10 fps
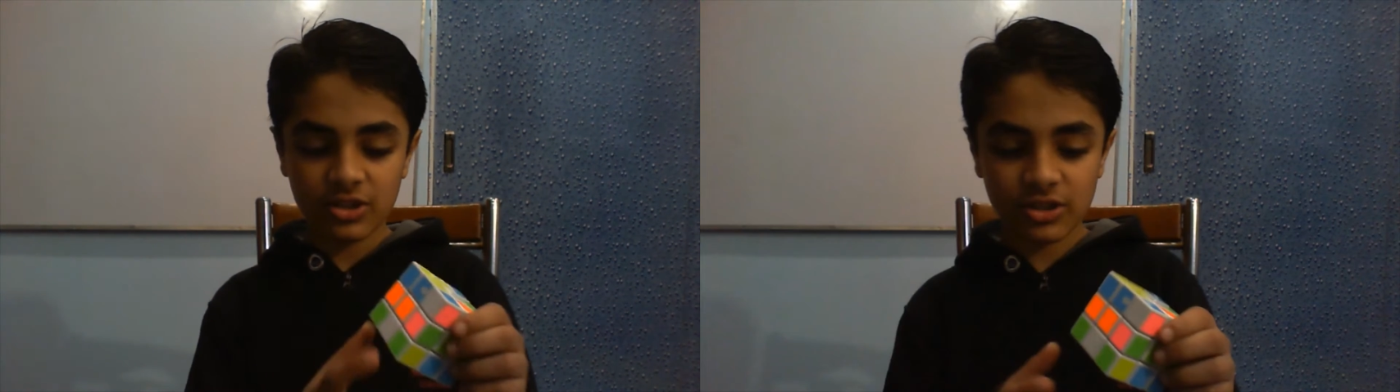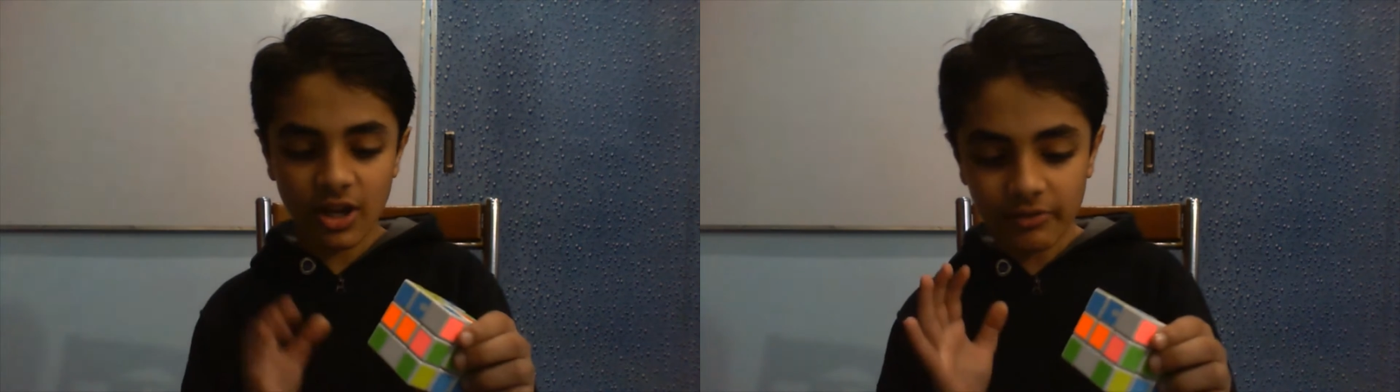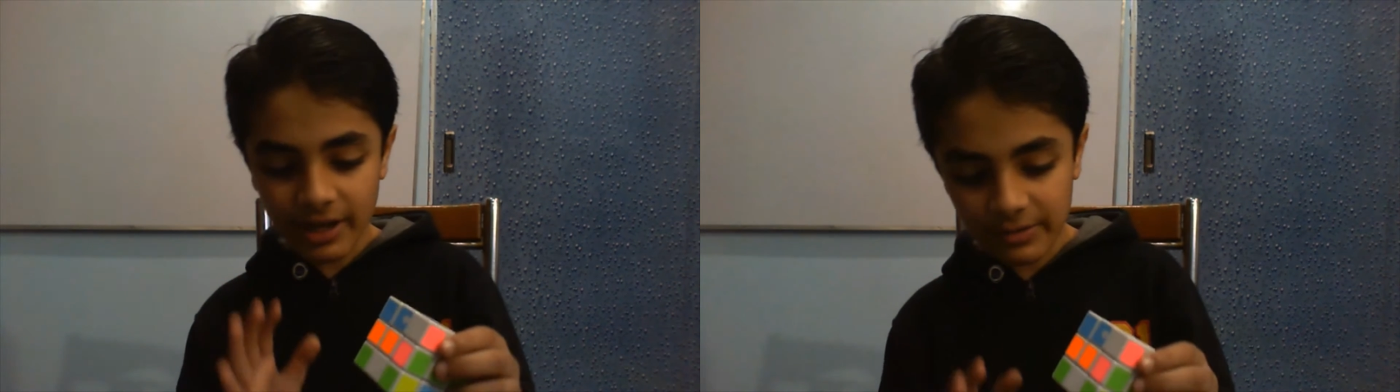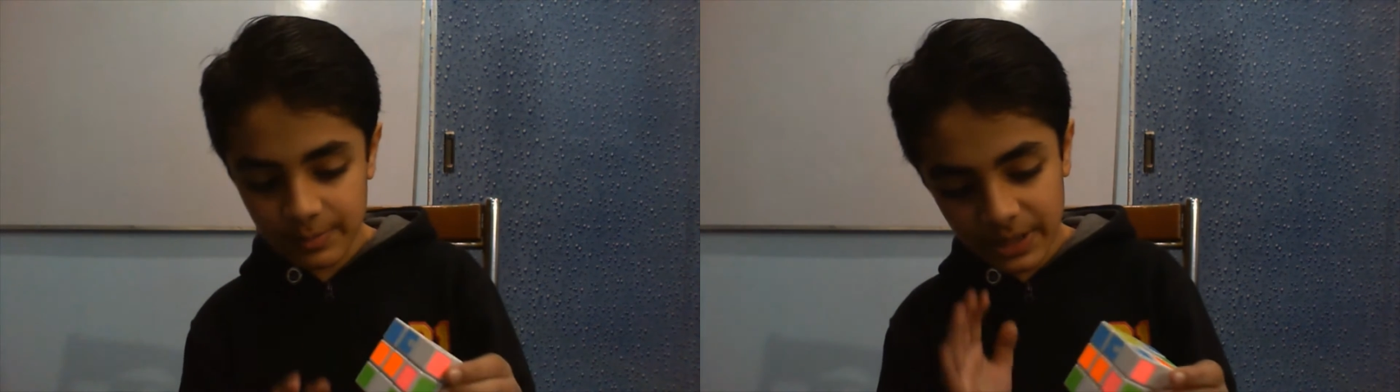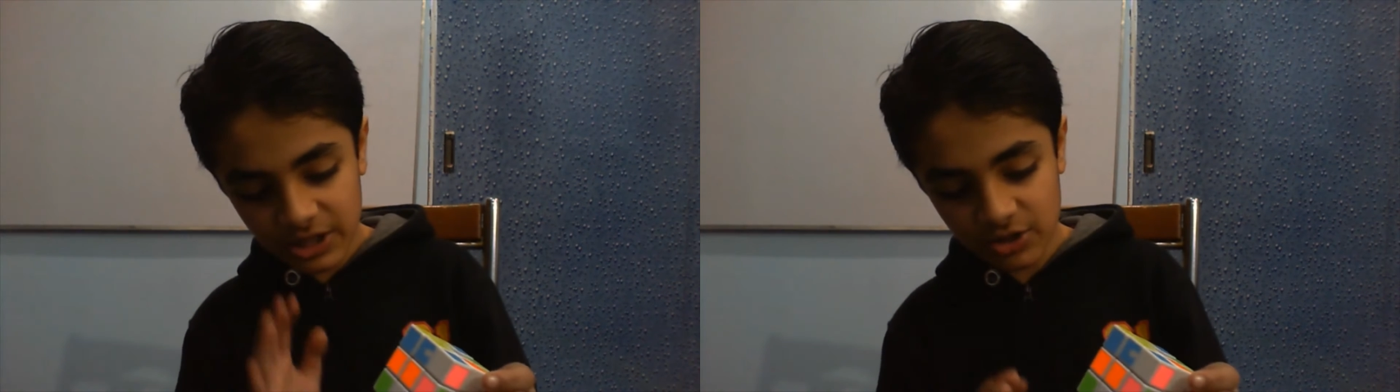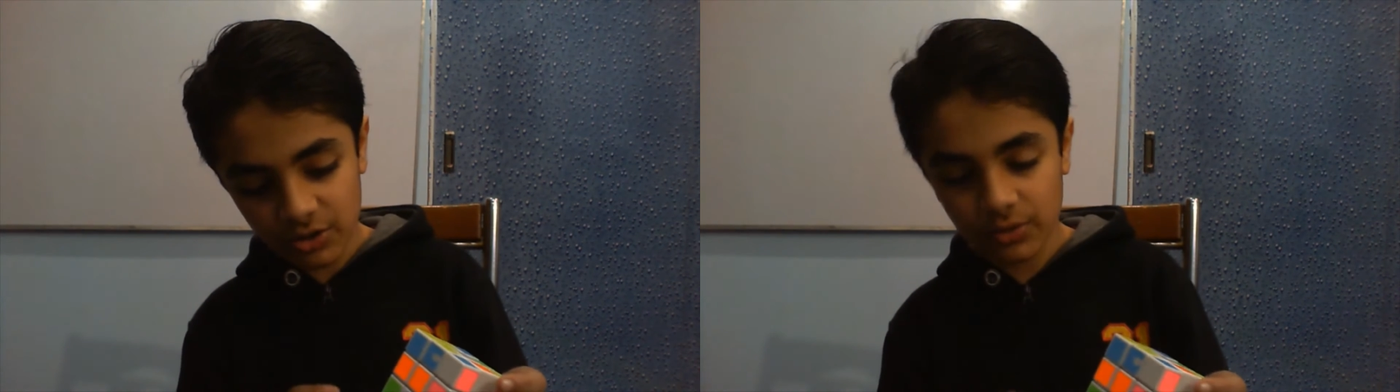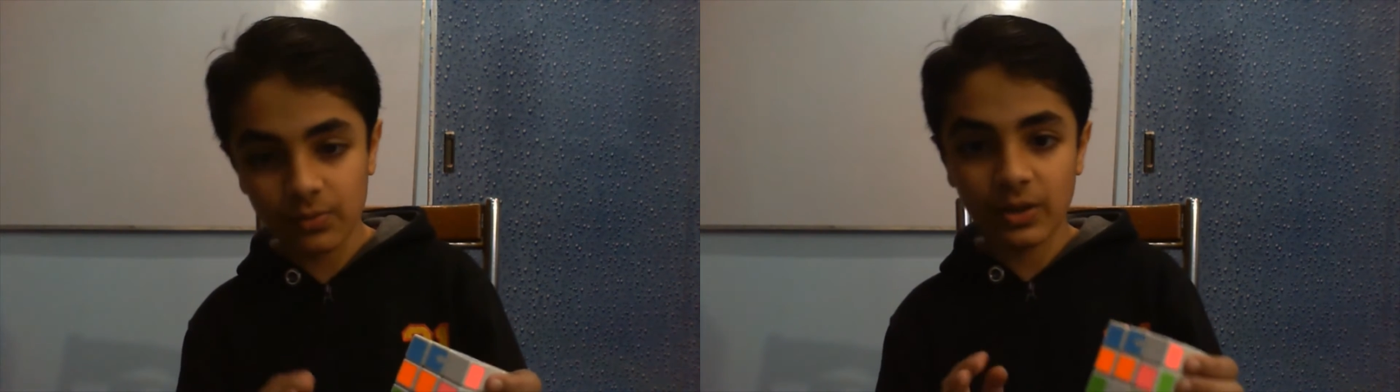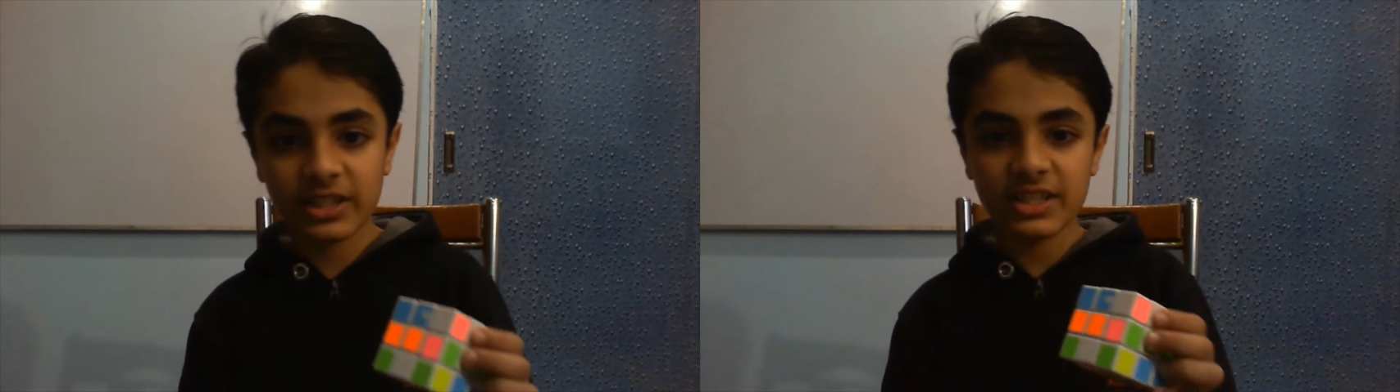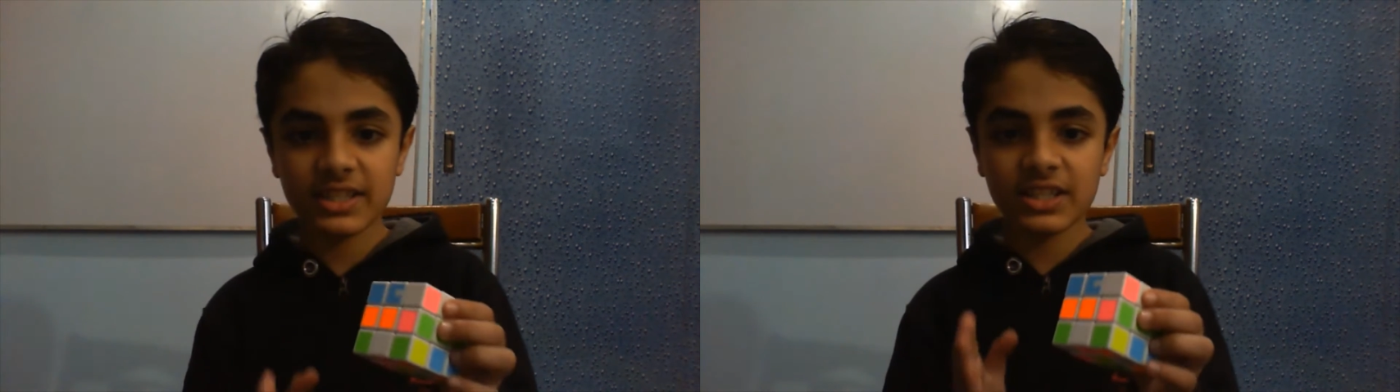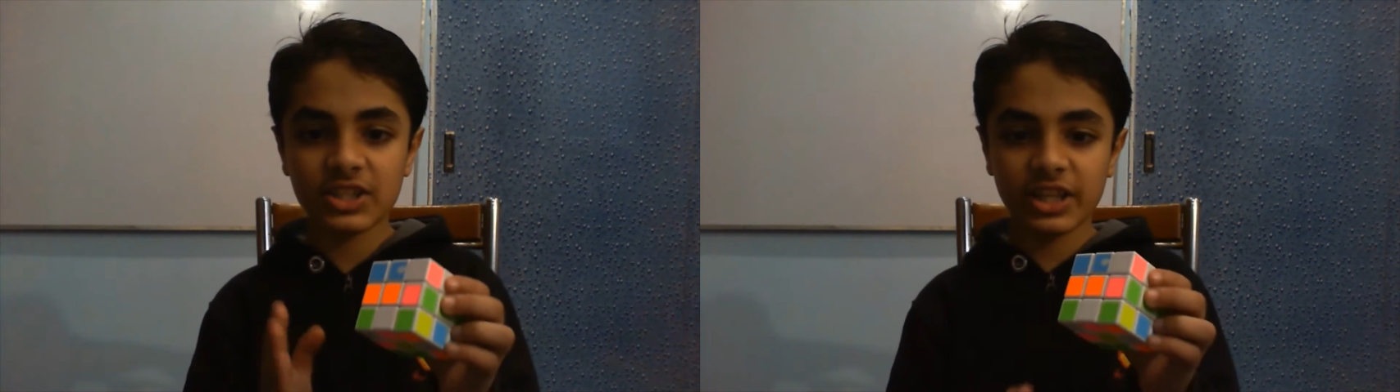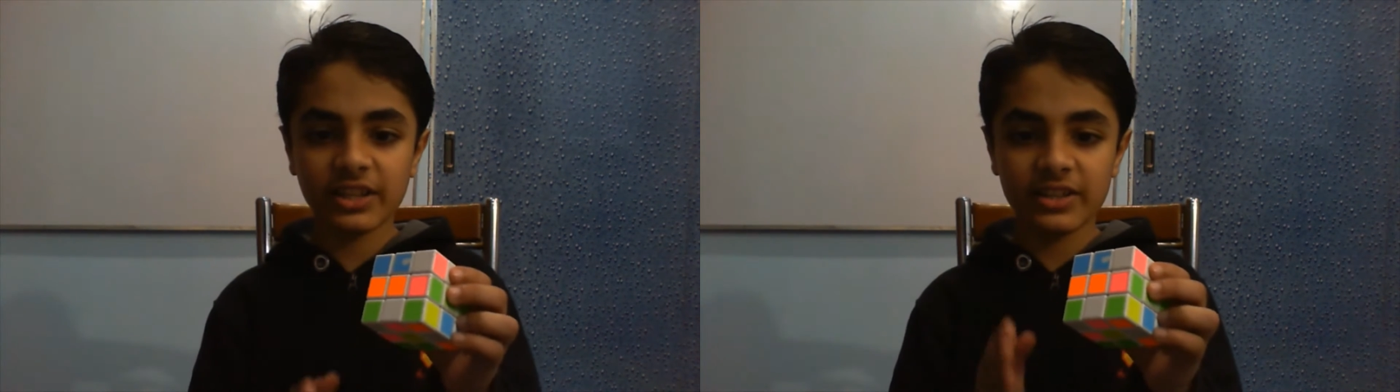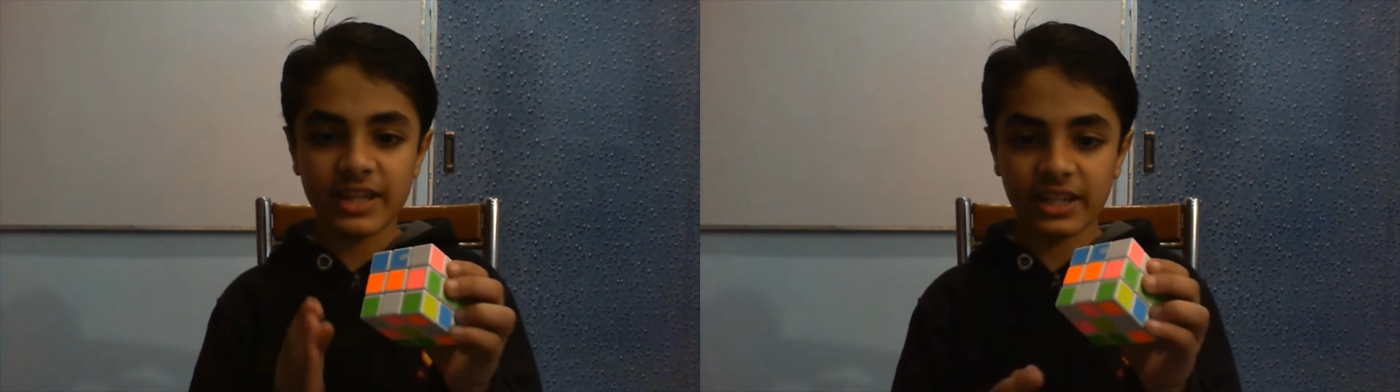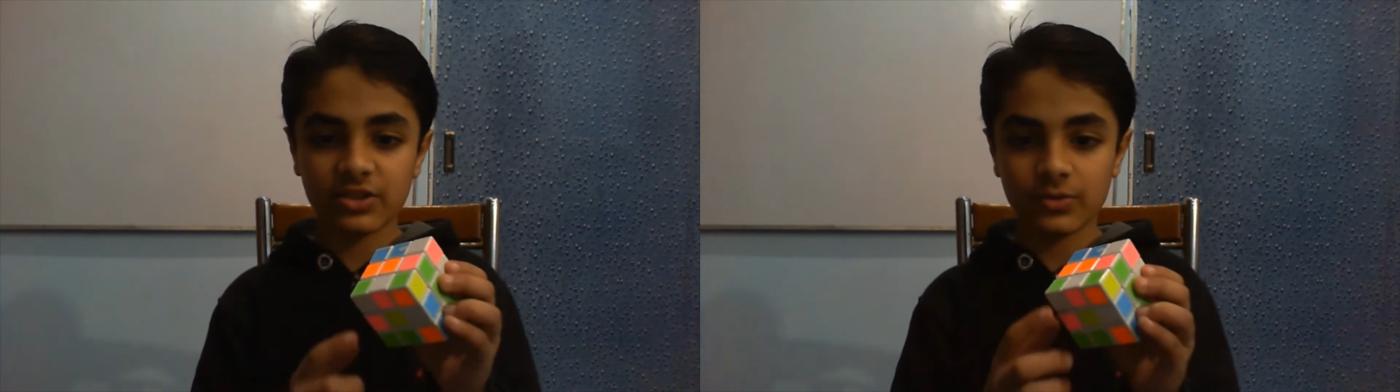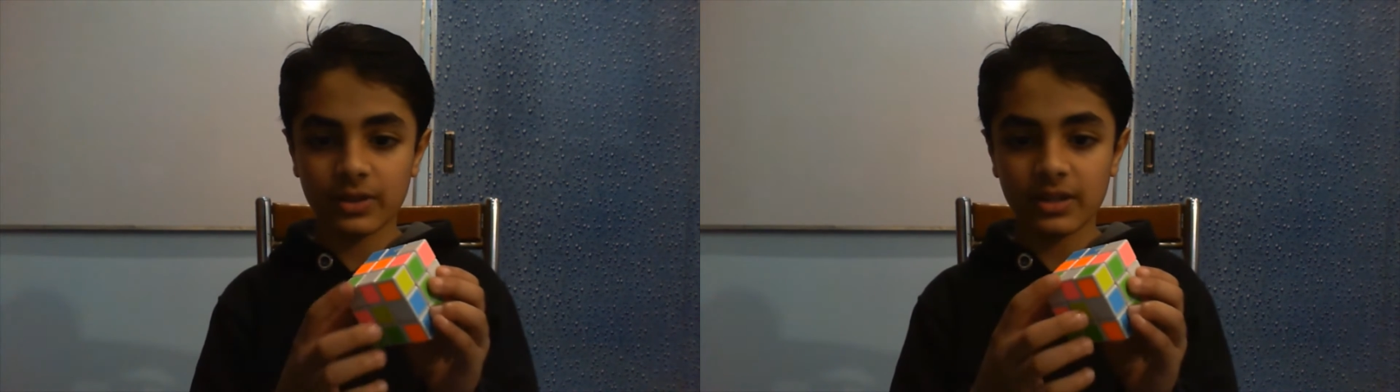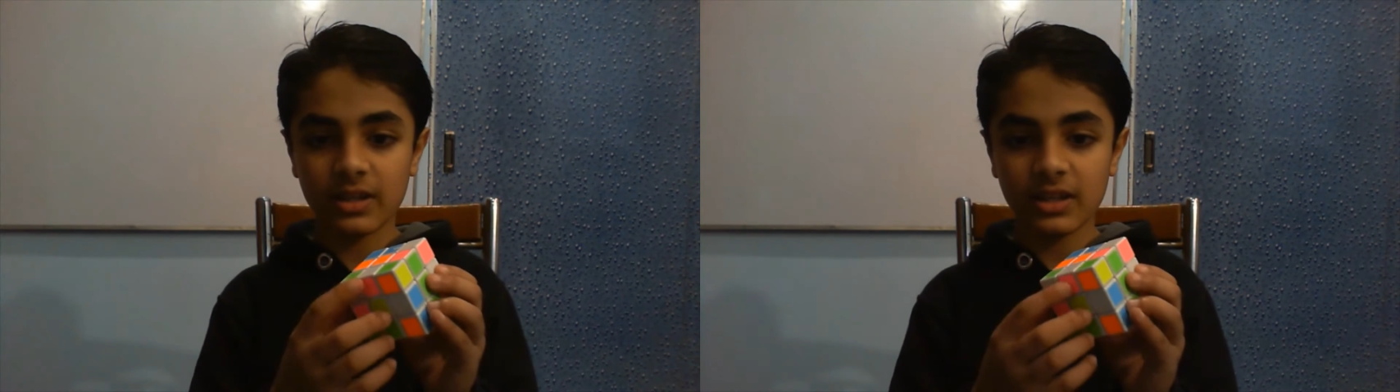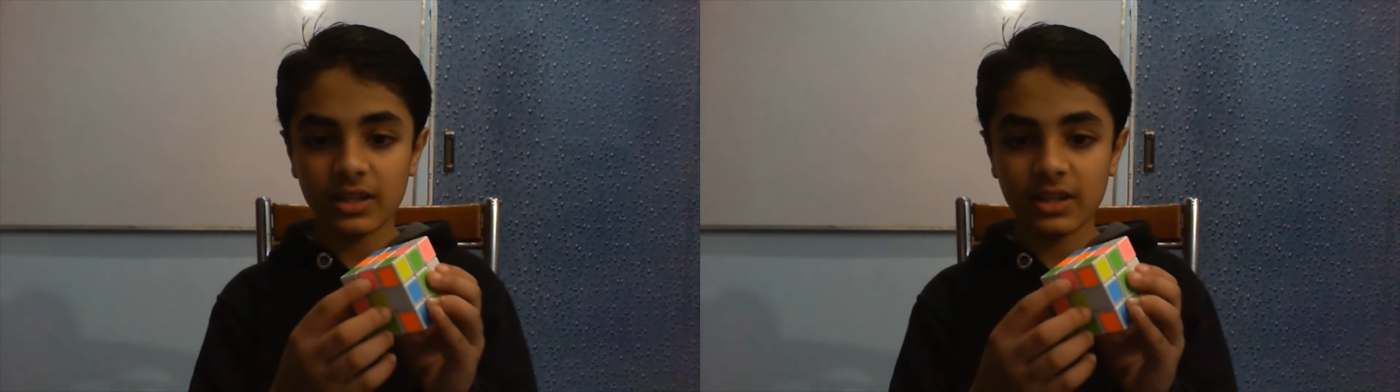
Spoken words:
So now we have to make sure what is the sticker next to it.